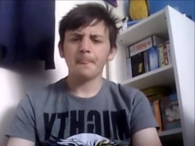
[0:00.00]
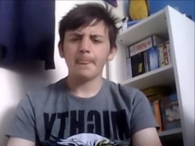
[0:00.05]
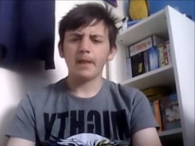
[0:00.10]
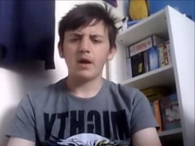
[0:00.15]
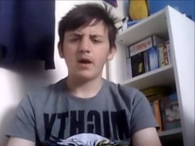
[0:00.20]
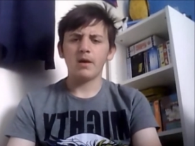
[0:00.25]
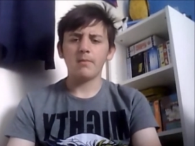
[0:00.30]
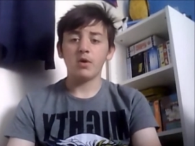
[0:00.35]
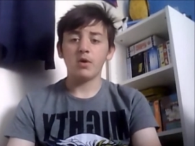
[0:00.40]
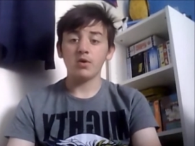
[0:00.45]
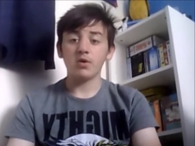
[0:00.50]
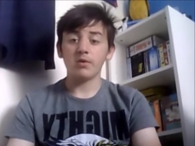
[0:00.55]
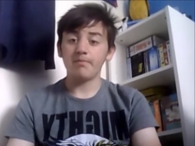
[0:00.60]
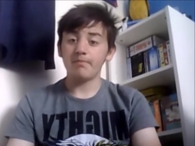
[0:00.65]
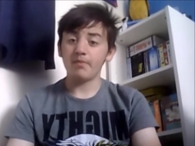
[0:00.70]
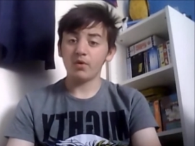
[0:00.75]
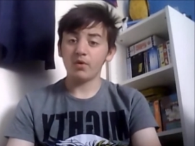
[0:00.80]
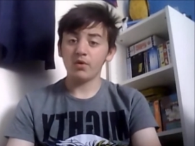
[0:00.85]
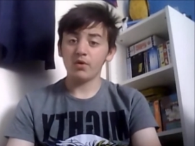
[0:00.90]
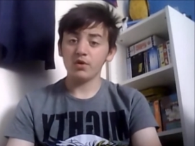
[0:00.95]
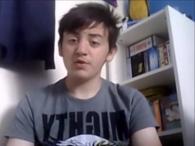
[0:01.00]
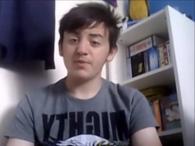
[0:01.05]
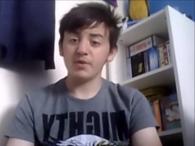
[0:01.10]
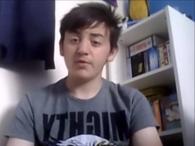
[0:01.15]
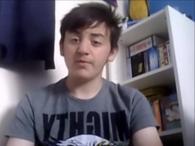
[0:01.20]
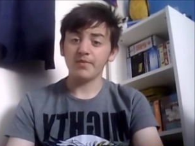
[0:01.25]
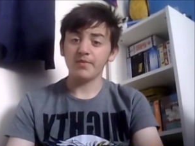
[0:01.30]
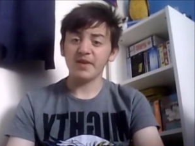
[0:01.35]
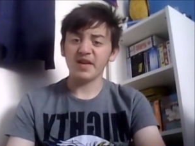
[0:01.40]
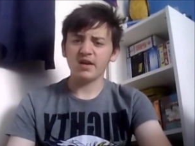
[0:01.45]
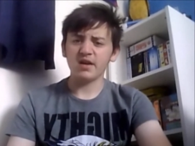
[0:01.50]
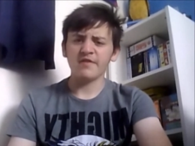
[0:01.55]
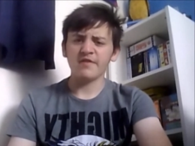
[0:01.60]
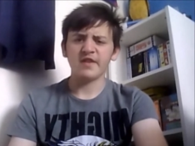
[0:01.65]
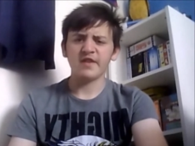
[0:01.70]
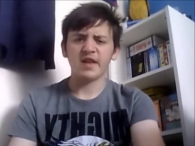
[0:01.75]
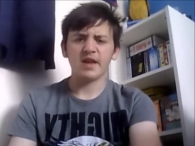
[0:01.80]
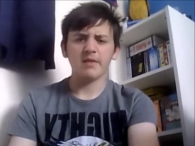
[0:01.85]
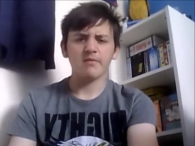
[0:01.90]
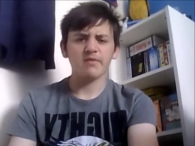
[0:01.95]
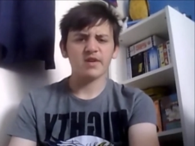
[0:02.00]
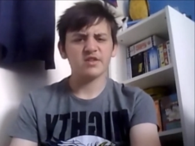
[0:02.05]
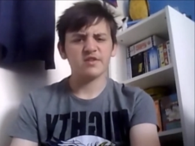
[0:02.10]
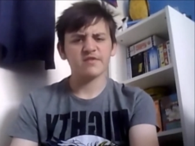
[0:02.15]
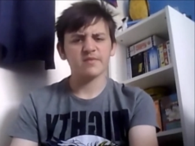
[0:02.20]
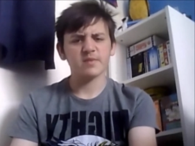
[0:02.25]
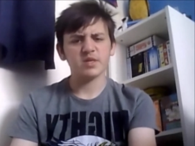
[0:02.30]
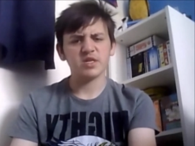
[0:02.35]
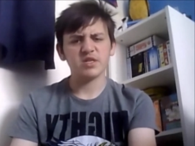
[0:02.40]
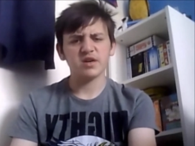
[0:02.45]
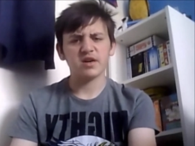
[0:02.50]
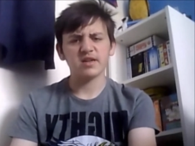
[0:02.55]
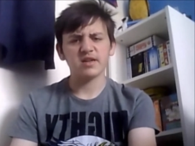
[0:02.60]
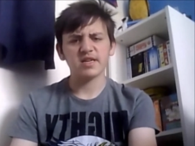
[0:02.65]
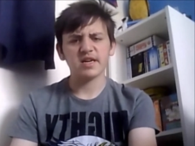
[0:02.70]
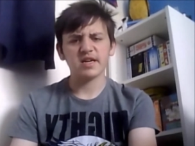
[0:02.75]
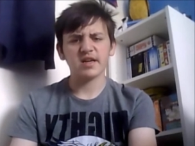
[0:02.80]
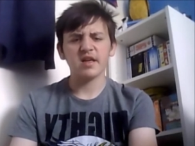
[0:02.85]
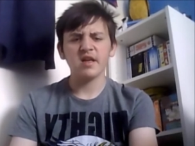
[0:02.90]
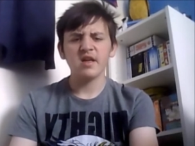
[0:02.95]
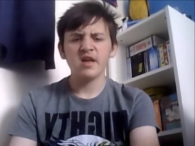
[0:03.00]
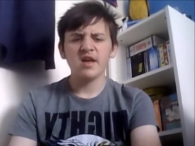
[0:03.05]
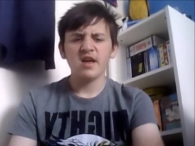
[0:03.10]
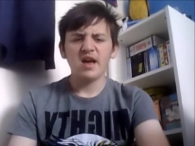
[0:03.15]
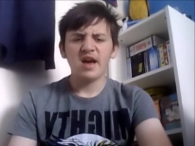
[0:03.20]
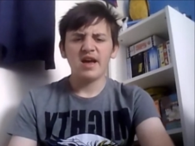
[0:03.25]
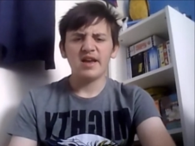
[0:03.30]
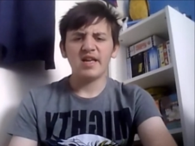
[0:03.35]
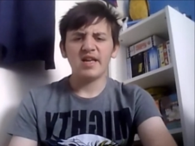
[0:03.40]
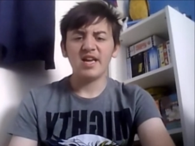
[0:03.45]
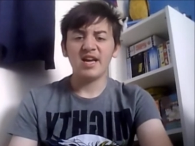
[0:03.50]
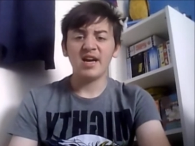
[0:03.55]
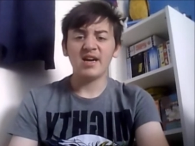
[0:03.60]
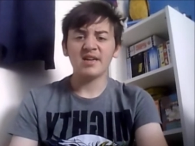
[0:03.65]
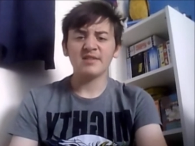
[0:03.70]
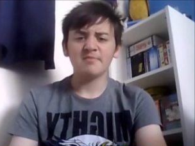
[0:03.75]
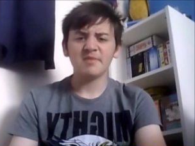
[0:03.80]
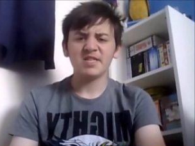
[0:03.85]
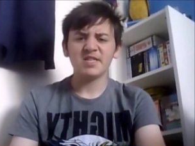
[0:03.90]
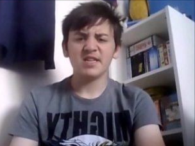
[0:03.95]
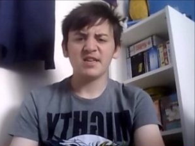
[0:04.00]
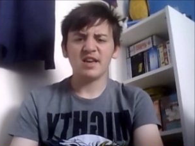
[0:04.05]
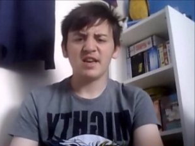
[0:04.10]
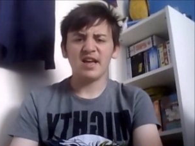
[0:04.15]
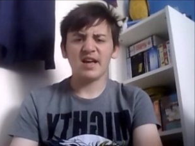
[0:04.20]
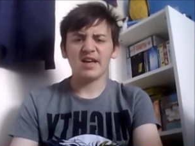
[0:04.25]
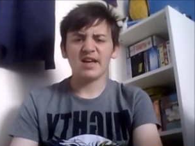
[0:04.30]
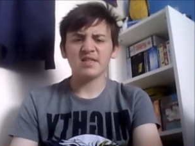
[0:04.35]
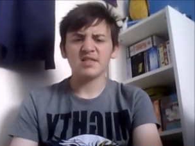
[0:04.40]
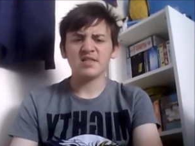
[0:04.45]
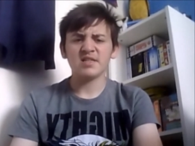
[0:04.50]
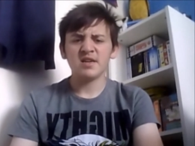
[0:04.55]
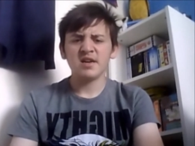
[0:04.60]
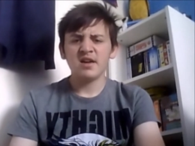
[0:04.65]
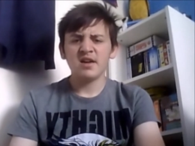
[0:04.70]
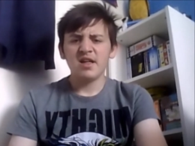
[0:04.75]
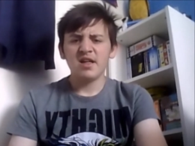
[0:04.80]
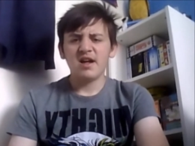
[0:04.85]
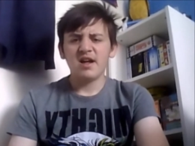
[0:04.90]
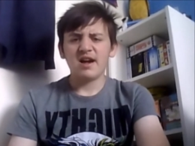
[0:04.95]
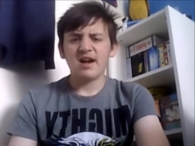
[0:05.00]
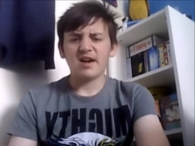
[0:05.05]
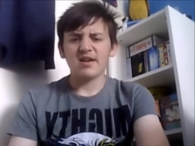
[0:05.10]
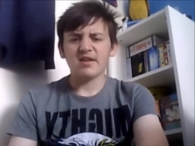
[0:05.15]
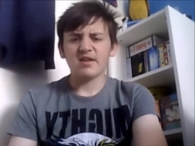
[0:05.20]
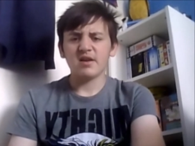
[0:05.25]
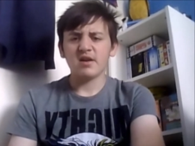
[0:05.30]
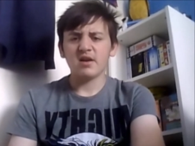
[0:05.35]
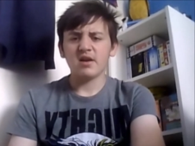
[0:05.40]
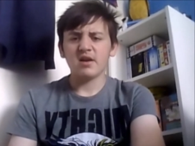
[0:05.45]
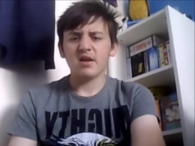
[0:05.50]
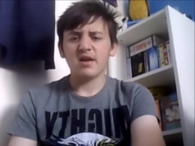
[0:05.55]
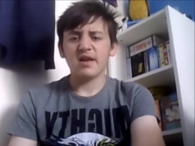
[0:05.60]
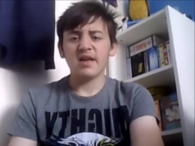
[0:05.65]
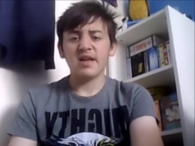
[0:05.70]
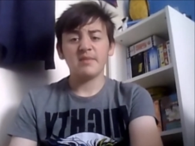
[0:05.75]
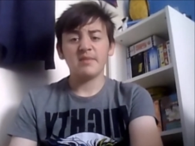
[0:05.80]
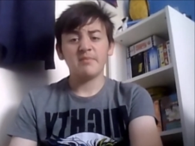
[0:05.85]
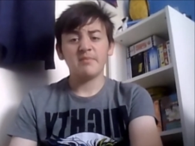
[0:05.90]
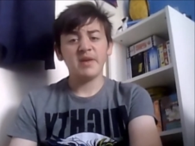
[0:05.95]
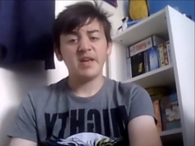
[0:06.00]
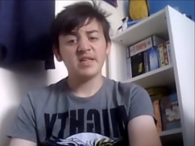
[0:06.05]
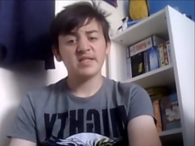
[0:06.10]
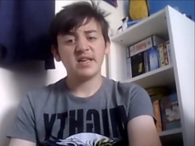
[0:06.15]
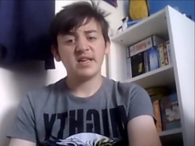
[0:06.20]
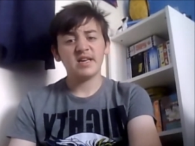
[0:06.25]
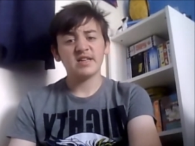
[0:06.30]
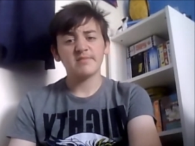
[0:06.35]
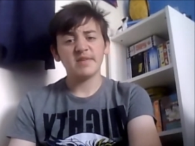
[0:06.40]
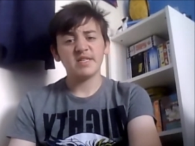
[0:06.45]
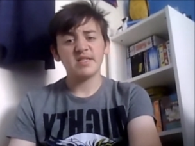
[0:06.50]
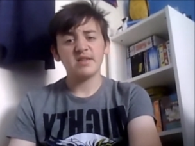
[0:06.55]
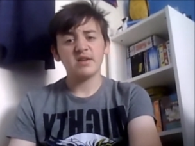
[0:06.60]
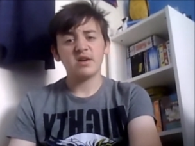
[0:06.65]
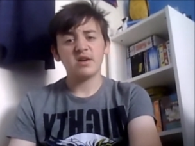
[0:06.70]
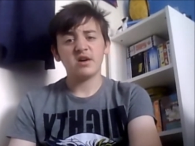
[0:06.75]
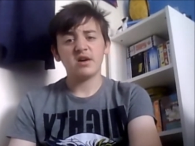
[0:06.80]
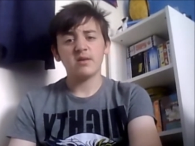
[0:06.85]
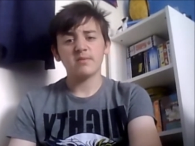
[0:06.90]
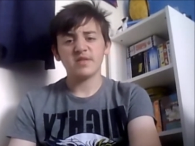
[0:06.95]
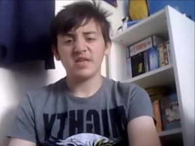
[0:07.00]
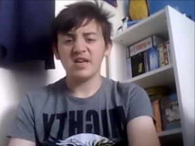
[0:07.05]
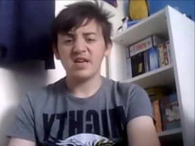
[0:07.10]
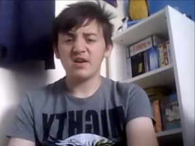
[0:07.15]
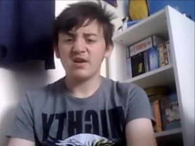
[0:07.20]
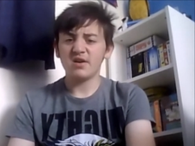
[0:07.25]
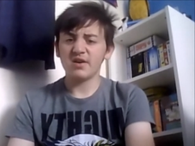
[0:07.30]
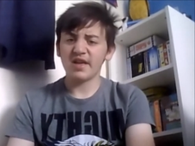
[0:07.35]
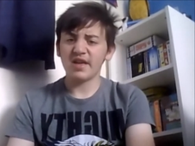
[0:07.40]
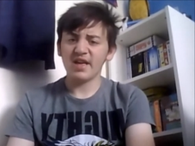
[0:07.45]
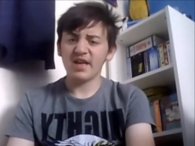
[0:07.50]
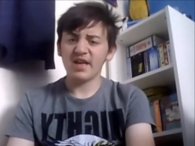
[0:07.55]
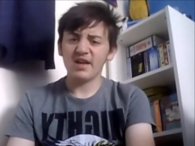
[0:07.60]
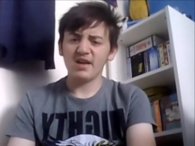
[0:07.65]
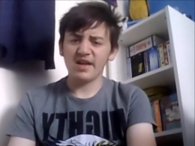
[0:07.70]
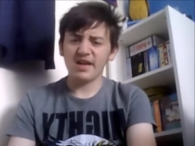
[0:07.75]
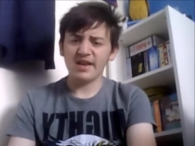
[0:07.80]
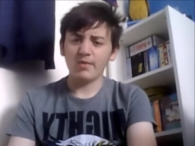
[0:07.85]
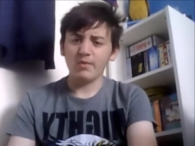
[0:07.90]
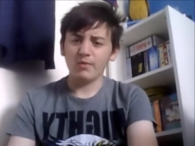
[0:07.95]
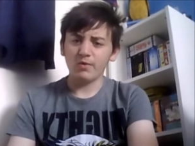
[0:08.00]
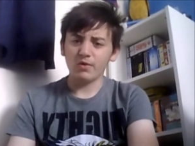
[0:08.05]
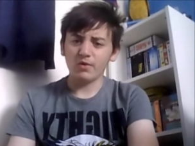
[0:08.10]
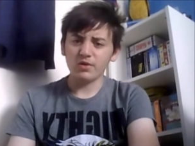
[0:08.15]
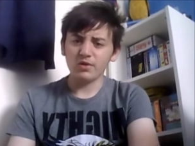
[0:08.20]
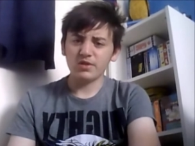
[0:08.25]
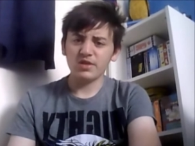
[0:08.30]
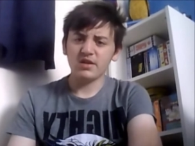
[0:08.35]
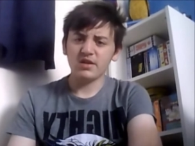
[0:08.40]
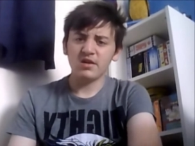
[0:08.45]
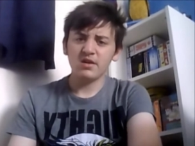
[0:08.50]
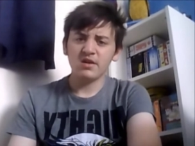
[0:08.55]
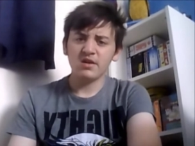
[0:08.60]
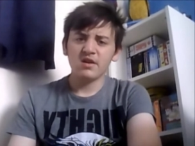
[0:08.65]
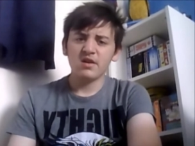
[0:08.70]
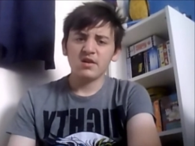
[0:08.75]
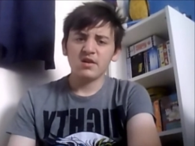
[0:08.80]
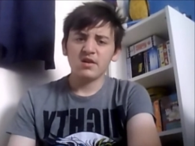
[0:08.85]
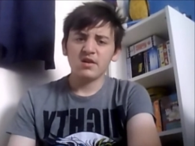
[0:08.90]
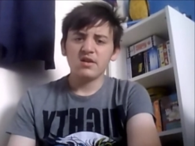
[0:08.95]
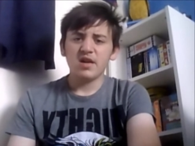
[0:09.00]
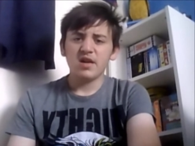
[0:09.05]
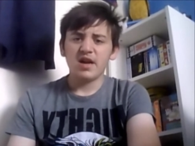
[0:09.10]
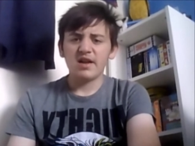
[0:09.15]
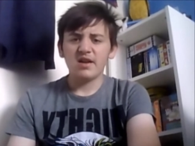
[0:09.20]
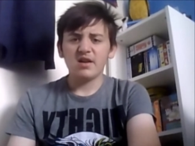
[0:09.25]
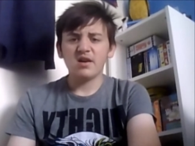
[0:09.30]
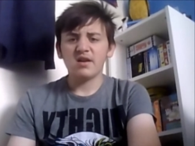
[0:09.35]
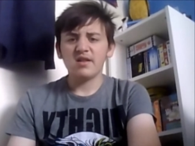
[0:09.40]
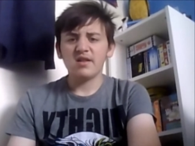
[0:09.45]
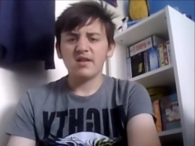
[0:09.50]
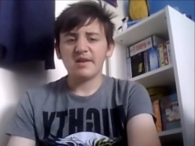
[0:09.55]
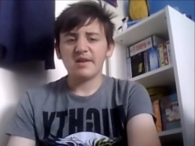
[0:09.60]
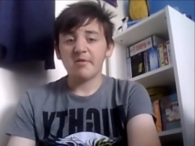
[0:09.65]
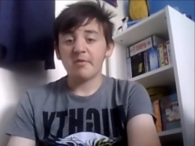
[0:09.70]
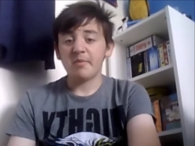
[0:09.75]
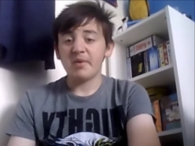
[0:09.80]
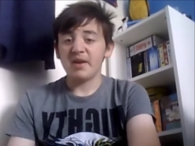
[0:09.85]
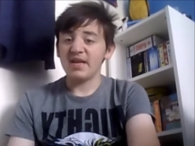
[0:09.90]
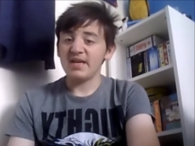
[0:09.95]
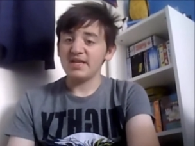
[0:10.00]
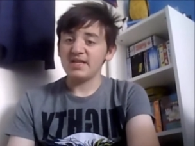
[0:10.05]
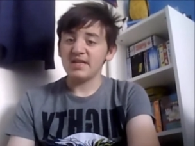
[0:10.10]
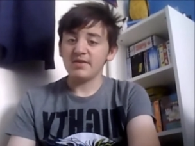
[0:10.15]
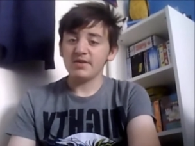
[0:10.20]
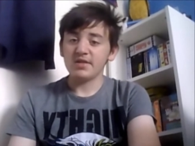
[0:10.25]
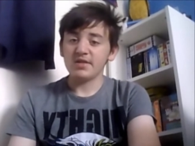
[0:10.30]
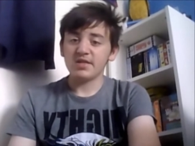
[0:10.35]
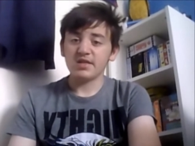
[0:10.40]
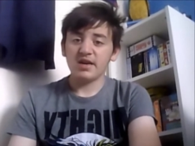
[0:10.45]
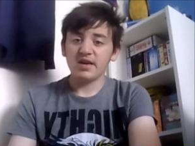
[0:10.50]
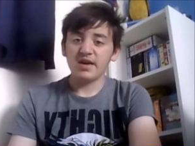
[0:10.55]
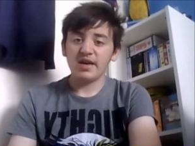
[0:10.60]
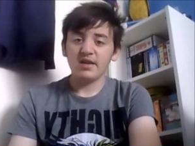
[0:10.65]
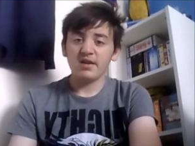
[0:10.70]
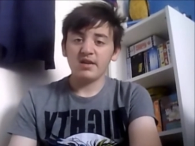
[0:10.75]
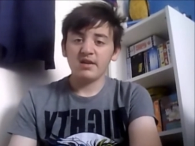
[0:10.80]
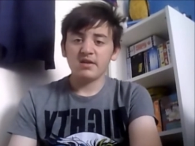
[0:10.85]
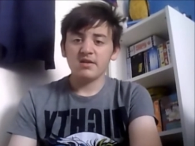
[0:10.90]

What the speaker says: On a hospital bed after getting rescued from the shark tank, and he has missing legs, and it appears that he has missing arms, and he can't get any water, and there are police outside.